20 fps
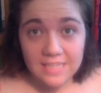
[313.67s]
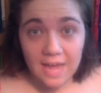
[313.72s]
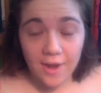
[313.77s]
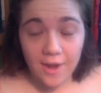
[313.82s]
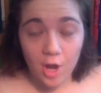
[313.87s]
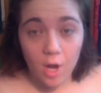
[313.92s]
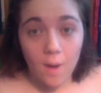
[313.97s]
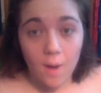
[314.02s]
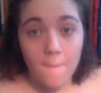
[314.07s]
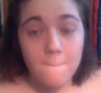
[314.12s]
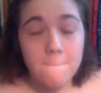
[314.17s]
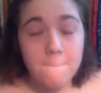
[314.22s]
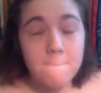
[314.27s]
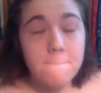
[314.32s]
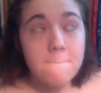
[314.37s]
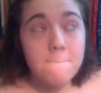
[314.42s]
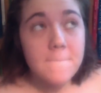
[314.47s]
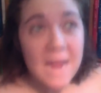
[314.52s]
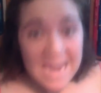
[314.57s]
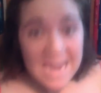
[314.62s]
that are
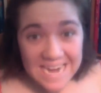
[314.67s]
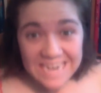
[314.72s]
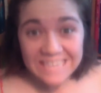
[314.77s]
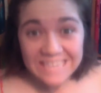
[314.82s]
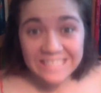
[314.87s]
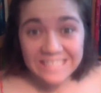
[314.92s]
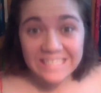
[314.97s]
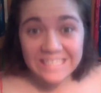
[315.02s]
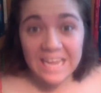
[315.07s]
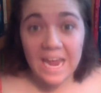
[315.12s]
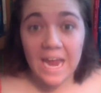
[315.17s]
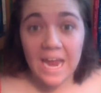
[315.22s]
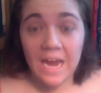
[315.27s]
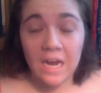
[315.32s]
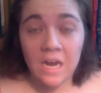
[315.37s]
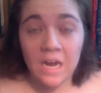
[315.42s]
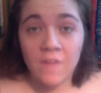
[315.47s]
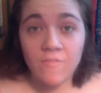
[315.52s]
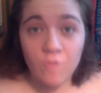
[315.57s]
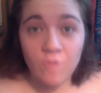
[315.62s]

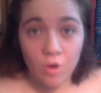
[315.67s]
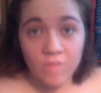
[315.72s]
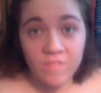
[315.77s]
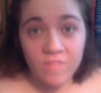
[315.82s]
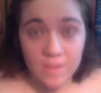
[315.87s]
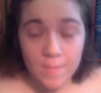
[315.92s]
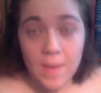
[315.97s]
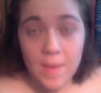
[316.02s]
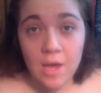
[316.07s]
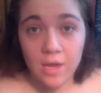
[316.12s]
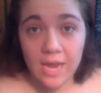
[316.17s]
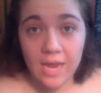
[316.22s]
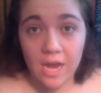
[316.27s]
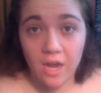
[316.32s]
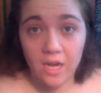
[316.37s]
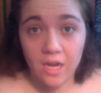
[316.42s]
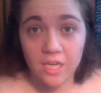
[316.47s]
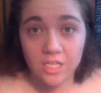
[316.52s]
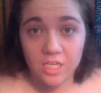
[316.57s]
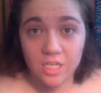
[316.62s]
amazing for female
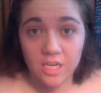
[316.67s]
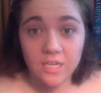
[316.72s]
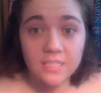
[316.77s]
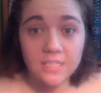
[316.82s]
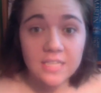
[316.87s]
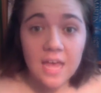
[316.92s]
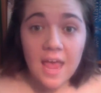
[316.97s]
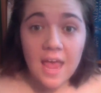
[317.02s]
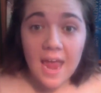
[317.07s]
characters,